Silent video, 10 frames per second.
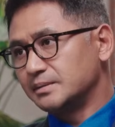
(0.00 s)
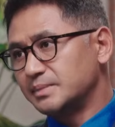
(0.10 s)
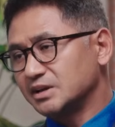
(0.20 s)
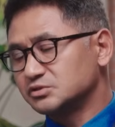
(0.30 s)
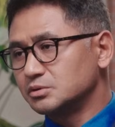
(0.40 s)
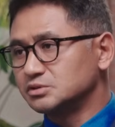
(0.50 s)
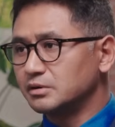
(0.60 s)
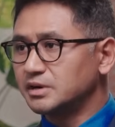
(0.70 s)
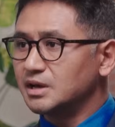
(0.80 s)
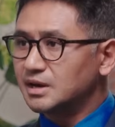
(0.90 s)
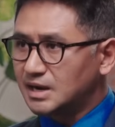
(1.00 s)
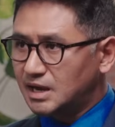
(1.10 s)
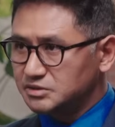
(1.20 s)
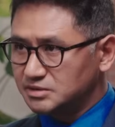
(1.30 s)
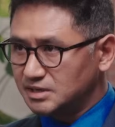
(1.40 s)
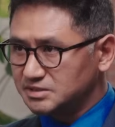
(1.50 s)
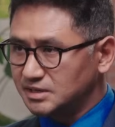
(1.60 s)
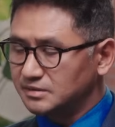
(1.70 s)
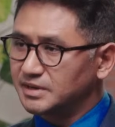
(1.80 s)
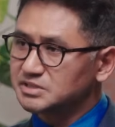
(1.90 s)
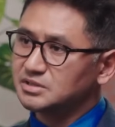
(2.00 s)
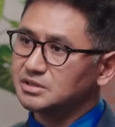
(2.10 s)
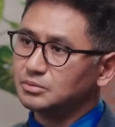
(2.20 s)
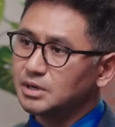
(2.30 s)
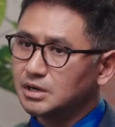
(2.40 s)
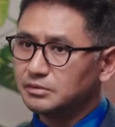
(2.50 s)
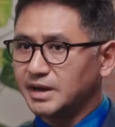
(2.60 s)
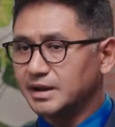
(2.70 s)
And Blackstone was already a large real estate investor in the world.